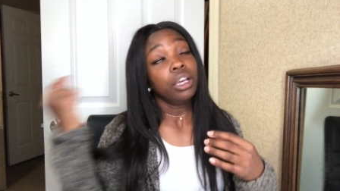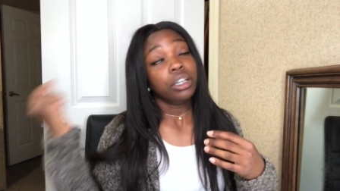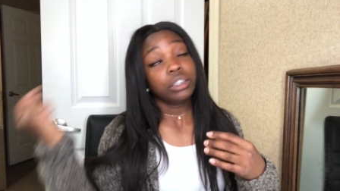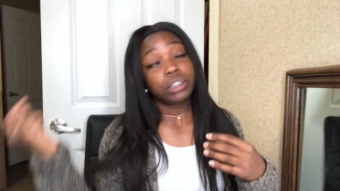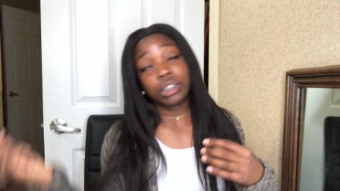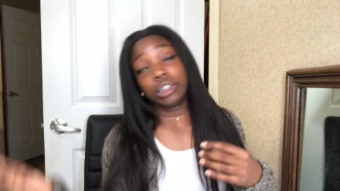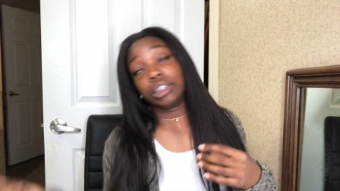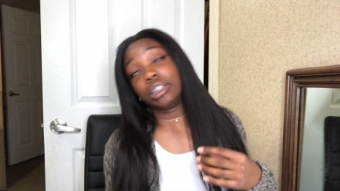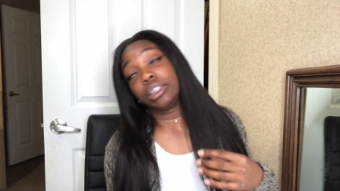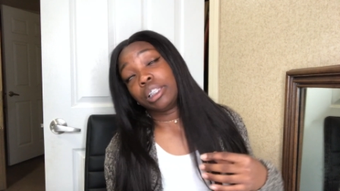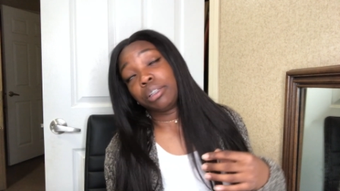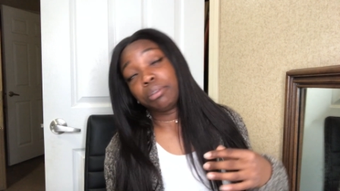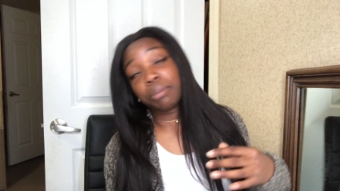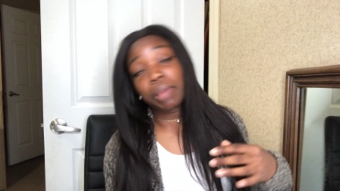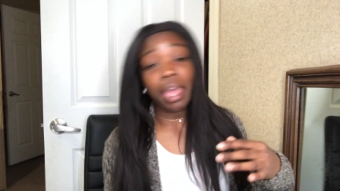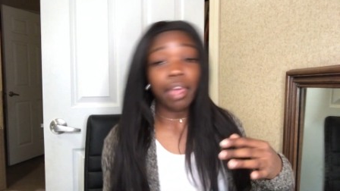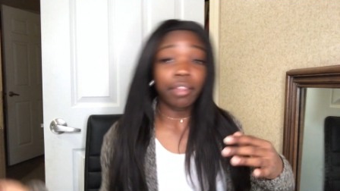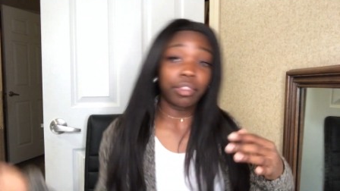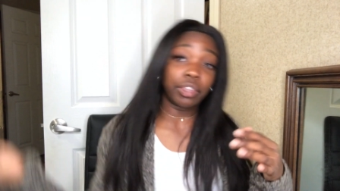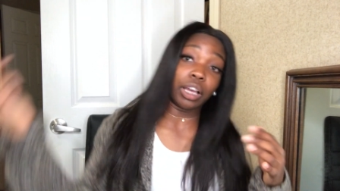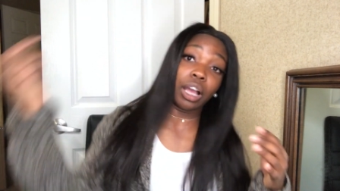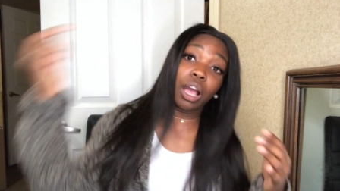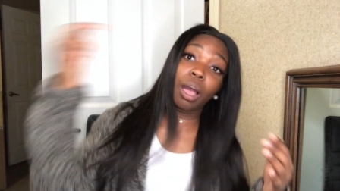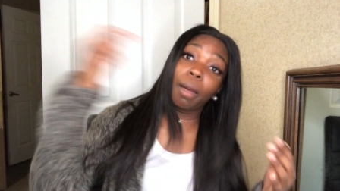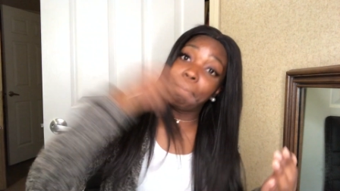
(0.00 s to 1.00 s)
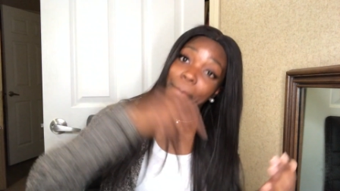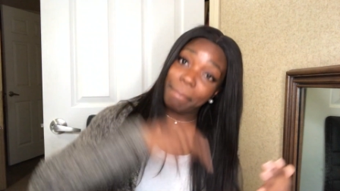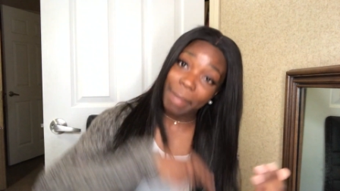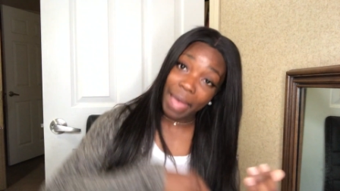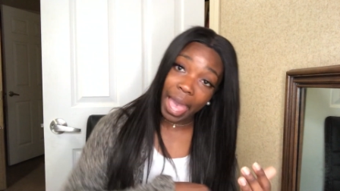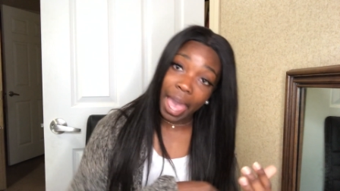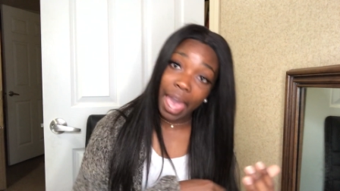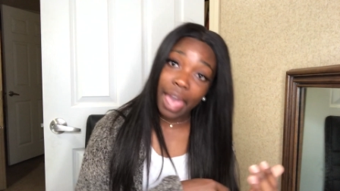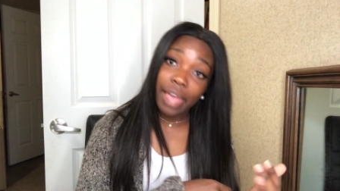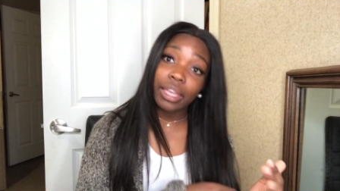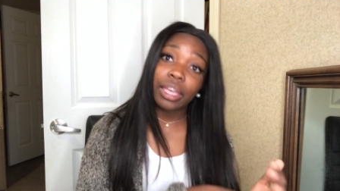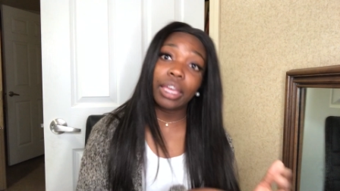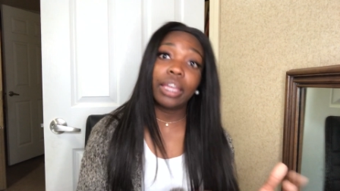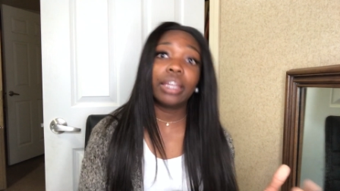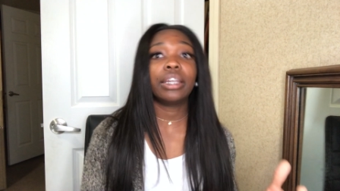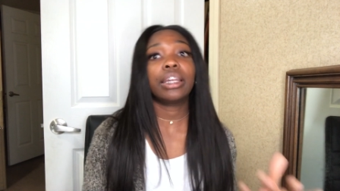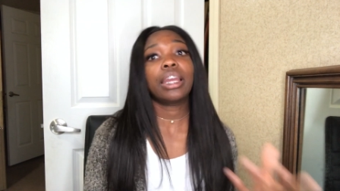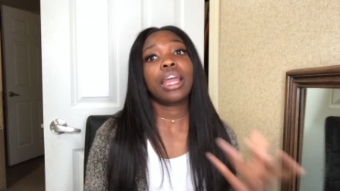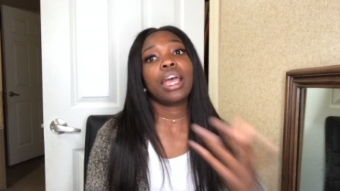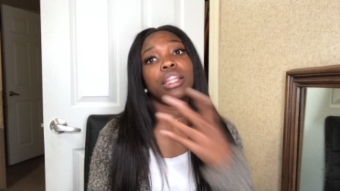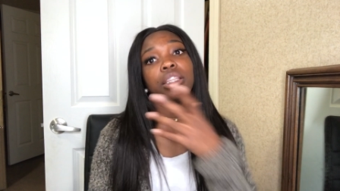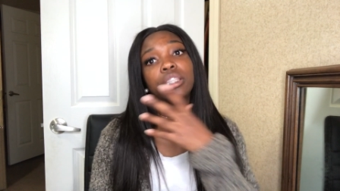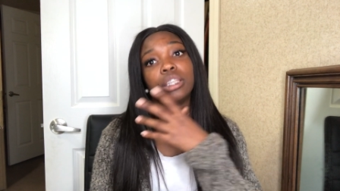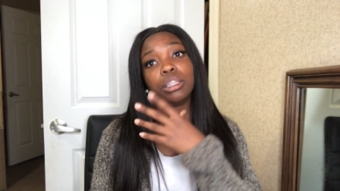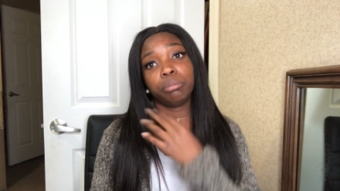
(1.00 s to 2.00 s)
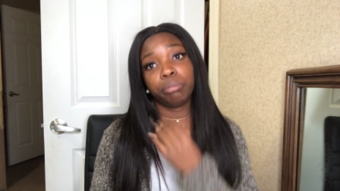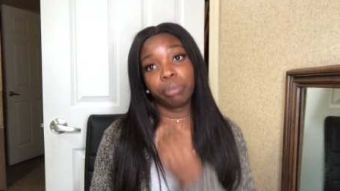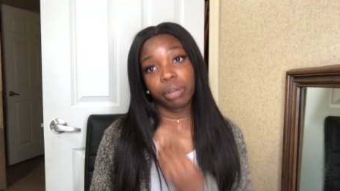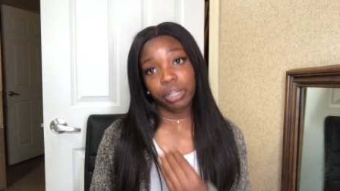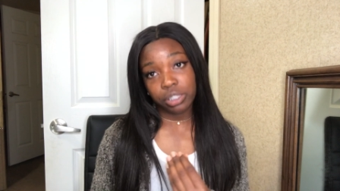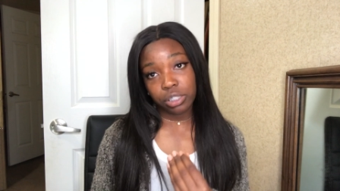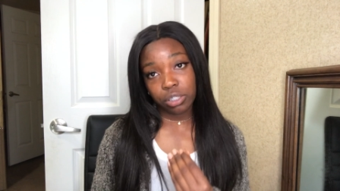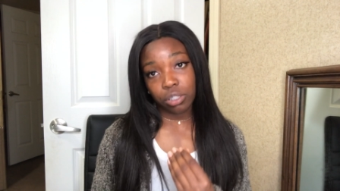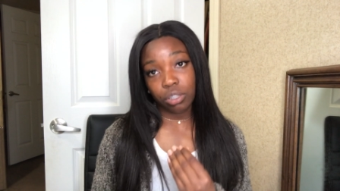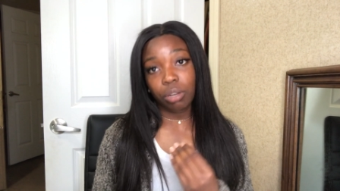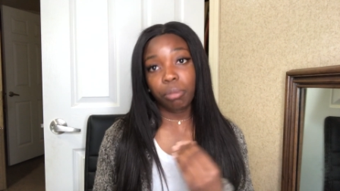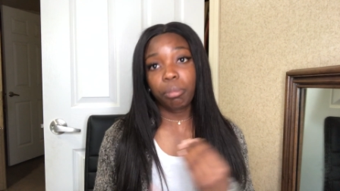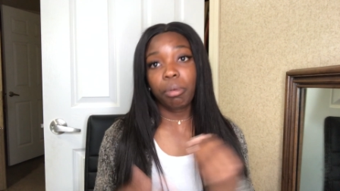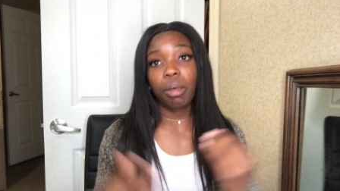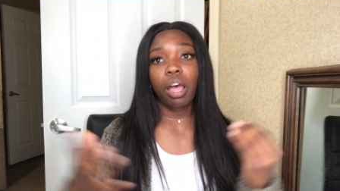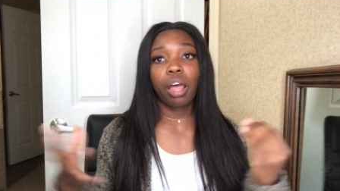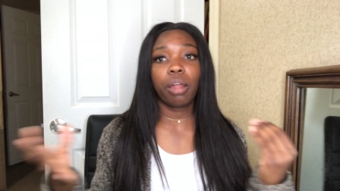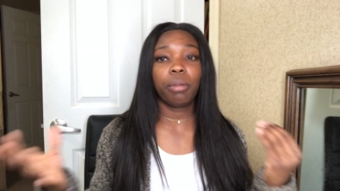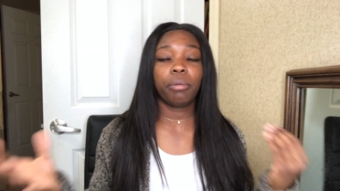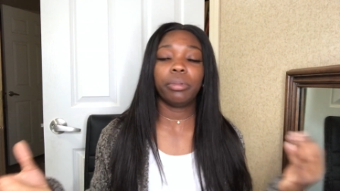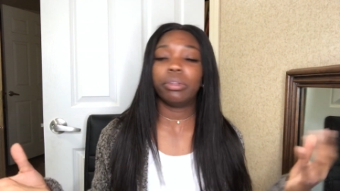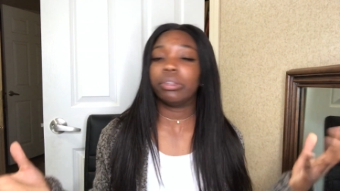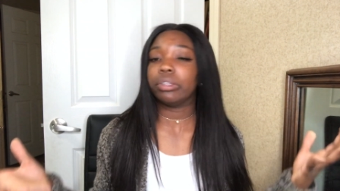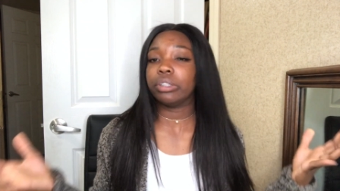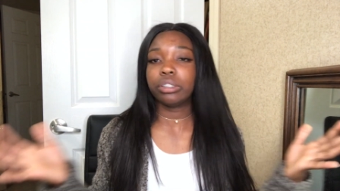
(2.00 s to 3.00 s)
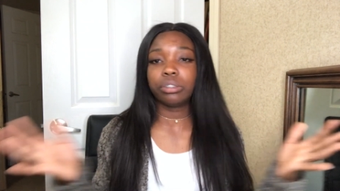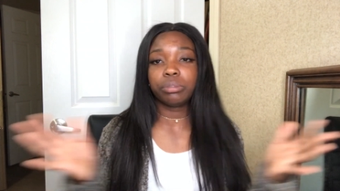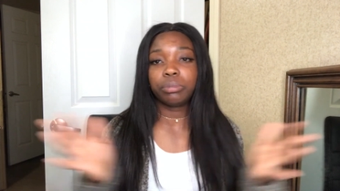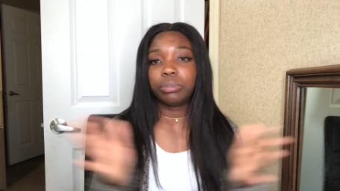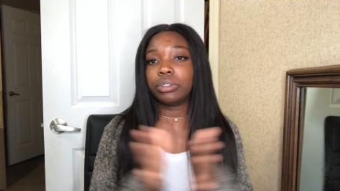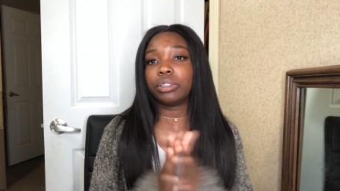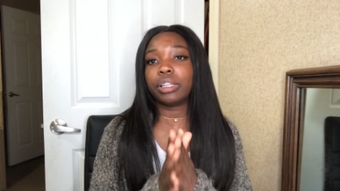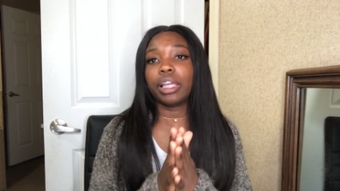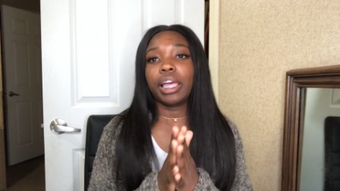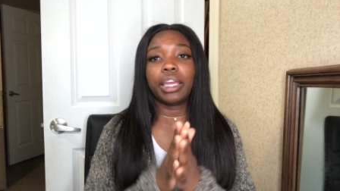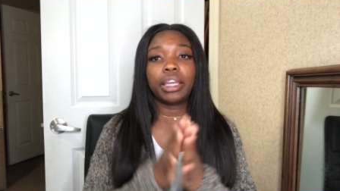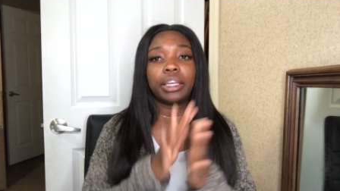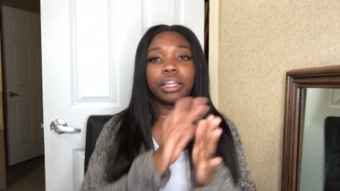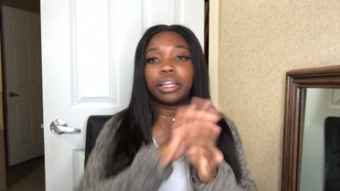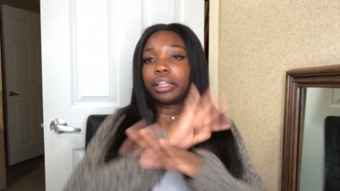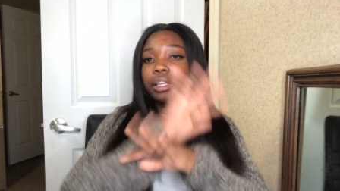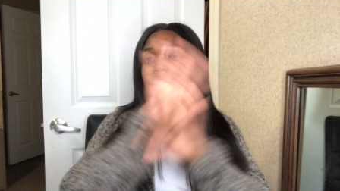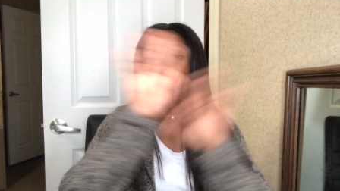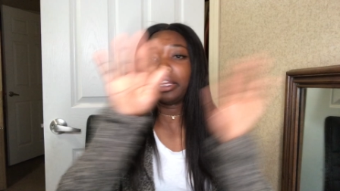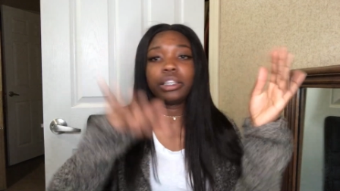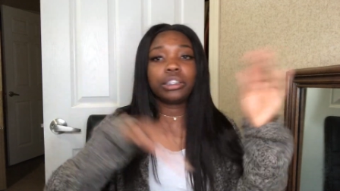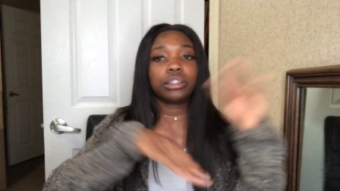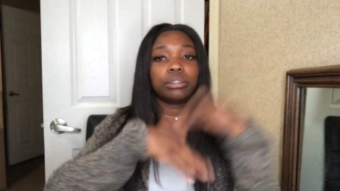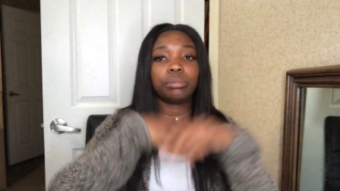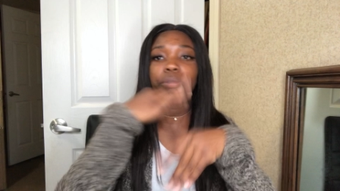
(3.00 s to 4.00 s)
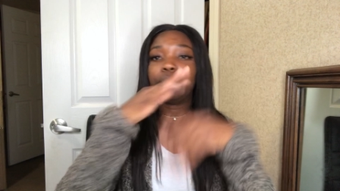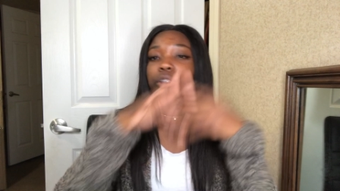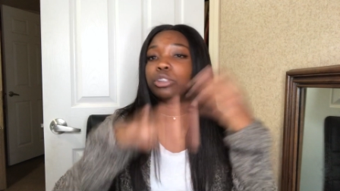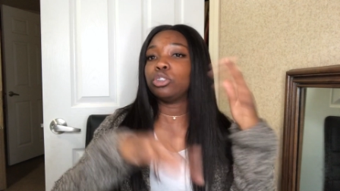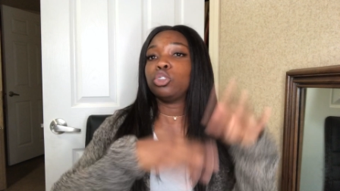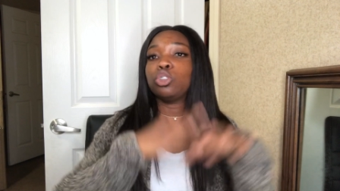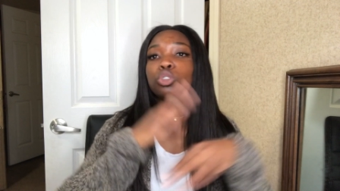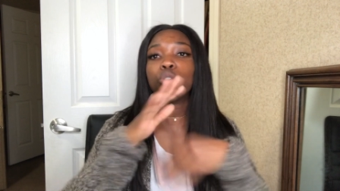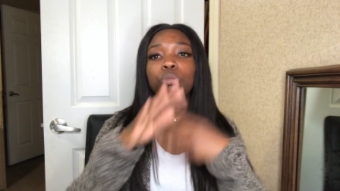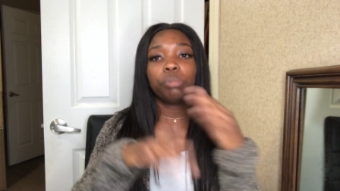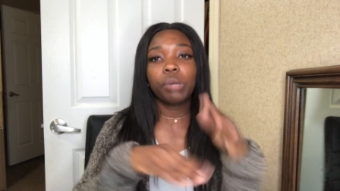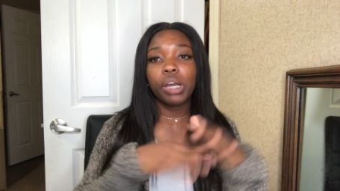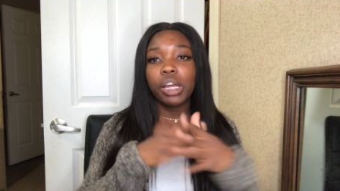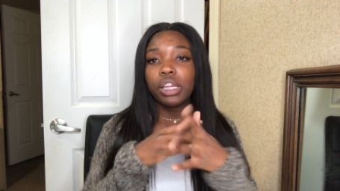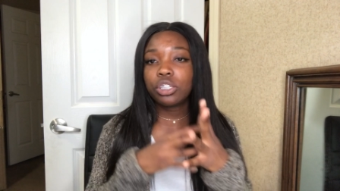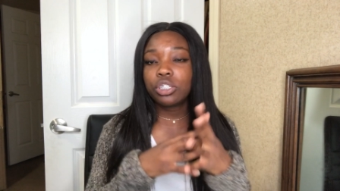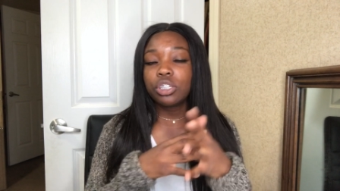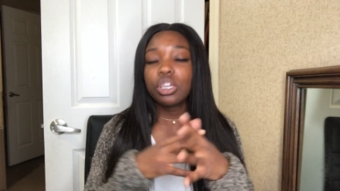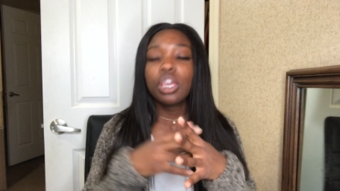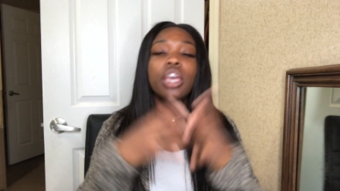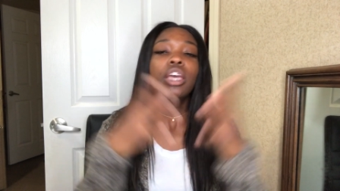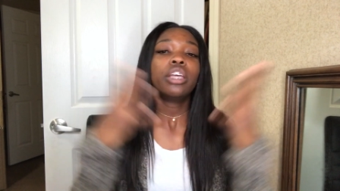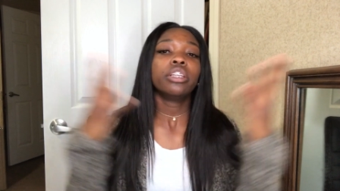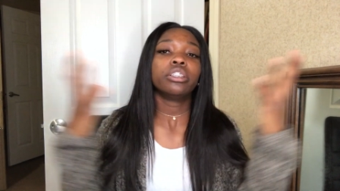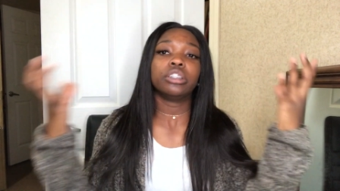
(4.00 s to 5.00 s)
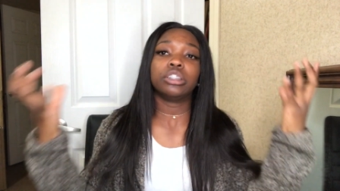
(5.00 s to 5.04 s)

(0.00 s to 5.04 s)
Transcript: because then it had to come back and then I had to get braces on the bottom and just like it has to be too much.